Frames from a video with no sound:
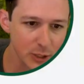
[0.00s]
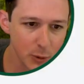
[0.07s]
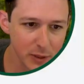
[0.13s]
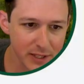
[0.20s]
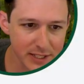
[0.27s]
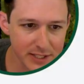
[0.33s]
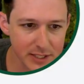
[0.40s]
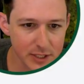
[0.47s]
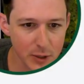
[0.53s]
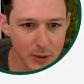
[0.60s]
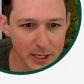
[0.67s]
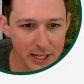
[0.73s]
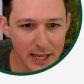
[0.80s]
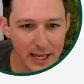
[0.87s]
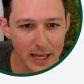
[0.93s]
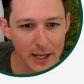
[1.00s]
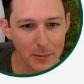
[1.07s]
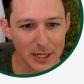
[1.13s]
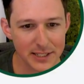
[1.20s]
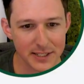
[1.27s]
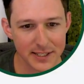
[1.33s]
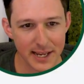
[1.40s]
So what this is doing,
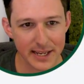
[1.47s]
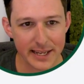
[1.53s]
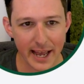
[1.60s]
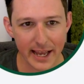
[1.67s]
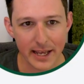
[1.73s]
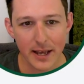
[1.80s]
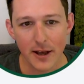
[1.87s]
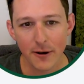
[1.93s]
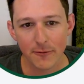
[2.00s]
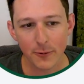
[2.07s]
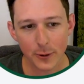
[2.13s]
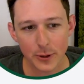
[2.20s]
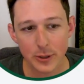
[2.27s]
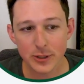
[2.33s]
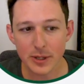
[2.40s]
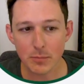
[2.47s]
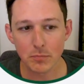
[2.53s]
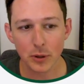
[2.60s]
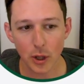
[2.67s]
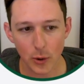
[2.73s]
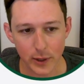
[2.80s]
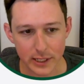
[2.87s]
basically saying, hey, for those
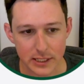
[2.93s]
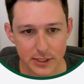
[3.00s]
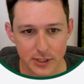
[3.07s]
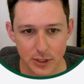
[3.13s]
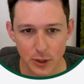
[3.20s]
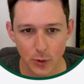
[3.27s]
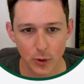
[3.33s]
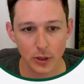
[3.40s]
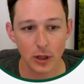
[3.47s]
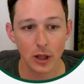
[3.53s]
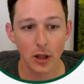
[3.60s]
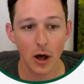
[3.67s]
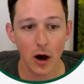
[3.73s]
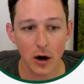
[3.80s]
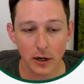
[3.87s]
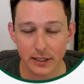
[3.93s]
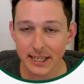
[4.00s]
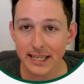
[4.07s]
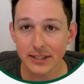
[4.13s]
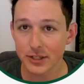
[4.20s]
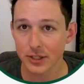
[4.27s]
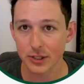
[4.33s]
employees who are logged
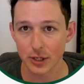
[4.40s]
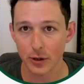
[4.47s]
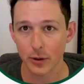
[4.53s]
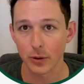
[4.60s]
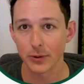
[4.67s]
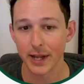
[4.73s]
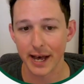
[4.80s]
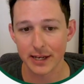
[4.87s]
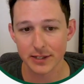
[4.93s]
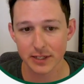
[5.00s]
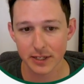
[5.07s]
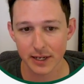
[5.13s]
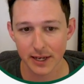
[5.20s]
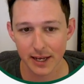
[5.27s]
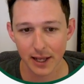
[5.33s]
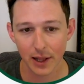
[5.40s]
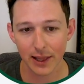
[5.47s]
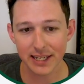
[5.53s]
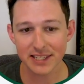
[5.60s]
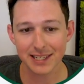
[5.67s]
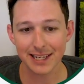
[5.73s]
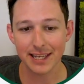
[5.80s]
into Zoho Desk,
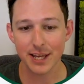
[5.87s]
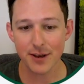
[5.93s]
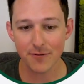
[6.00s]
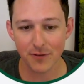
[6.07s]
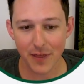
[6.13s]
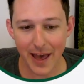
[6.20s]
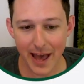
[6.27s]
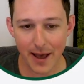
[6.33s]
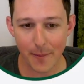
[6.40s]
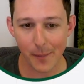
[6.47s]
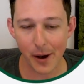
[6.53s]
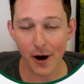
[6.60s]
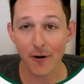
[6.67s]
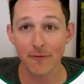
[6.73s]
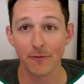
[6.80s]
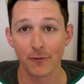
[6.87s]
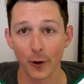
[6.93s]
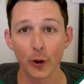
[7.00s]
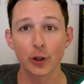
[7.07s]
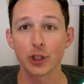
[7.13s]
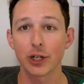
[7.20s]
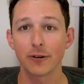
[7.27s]
let's give them a
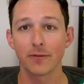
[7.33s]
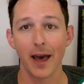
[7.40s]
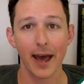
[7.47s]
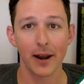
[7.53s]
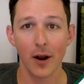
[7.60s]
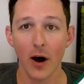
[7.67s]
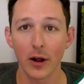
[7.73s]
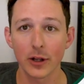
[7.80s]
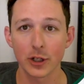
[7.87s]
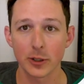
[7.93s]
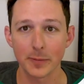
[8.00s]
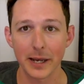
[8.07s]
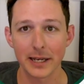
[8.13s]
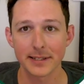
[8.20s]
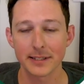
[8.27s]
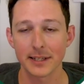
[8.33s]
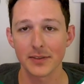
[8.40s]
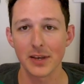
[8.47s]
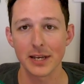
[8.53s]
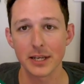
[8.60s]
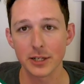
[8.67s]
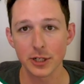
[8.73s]
version of that knowledge base that
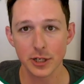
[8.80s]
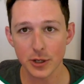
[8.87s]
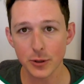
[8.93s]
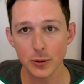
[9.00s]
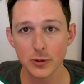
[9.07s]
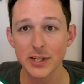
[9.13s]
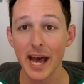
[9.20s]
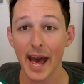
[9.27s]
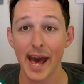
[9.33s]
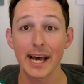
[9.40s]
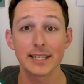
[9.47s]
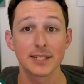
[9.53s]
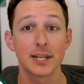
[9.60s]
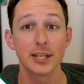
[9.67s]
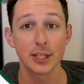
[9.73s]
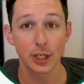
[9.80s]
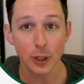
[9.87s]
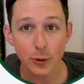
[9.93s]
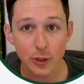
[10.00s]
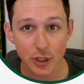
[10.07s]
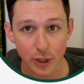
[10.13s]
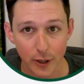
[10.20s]
they can use as a
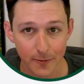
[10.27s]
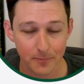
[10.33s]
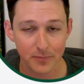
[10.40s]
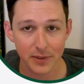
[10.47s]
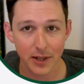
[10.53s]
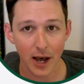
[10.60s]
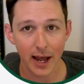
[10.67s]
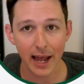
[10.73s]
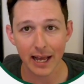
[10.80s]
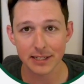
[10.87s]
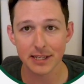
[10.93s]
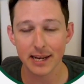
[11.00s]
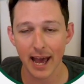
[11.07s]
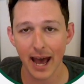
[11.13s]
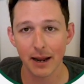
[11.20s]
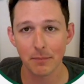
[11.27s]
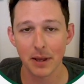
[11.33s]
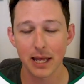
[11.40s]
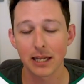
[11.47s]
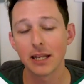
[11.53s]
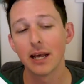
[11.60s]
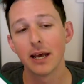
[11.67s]
user, not as an
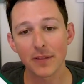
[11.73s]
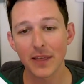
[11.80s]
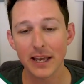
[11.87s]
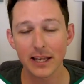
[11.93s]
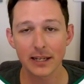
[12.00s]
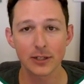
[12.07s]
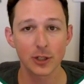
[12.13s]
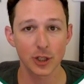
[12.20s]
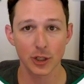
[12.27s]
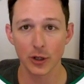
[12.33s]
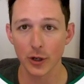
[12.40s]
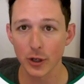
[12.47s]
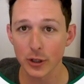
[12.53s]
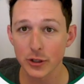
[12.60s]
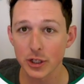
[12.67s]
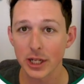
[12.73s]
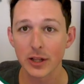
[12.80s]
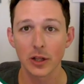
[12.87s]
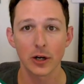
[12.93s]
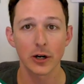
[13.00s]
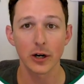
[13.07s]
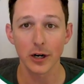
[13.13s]
admin, that they can search
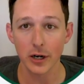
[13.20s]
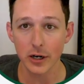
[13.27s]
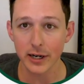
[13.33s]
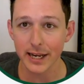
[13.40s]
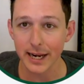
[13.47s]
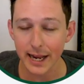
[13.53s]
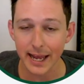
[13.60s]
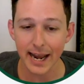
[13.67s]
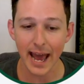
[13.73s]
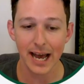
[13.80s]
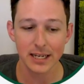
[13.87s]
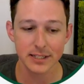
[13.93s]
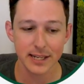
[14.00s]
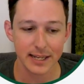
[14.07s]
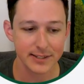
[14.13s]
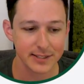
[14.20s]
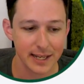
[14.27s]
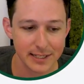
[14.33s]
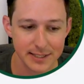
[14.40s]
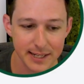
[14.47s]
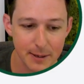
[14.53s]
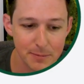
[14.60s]
and learn and, and access
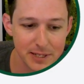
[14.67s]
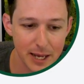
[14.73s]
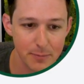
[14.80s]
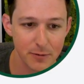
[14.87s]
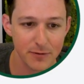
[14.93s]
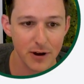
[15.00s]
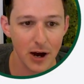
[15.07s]
that same type of